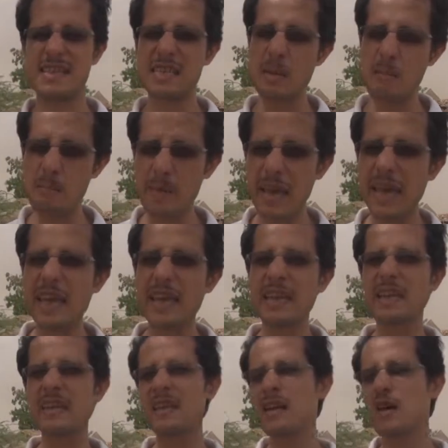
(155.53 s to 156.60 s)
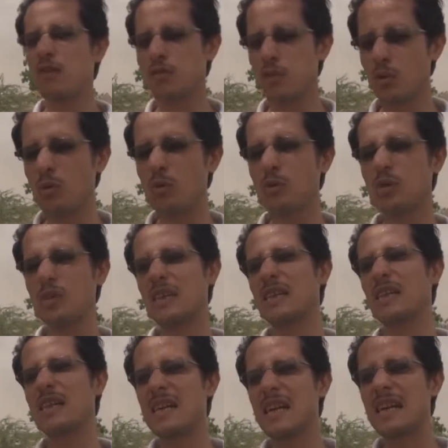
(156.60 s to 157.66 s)
the main food
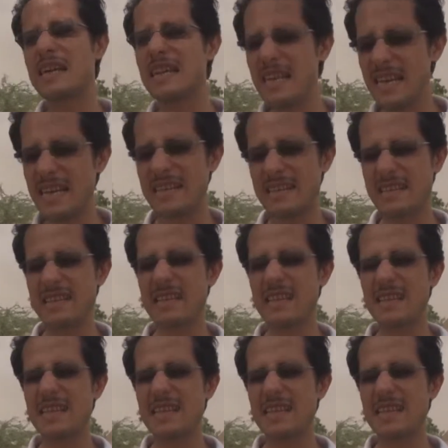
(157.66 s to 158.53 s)
needs.